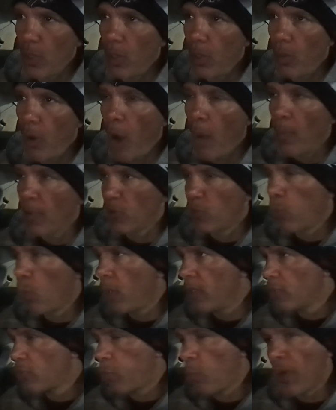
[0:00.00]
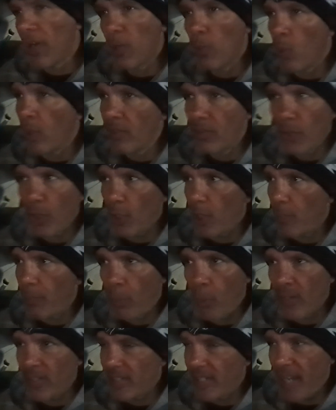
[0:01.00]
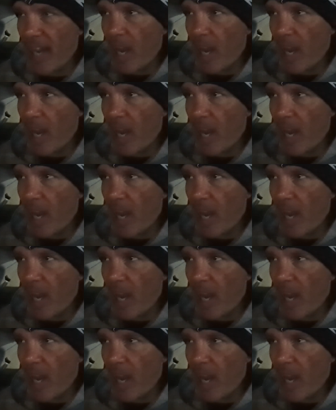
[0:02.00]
to almost 120, 130 points a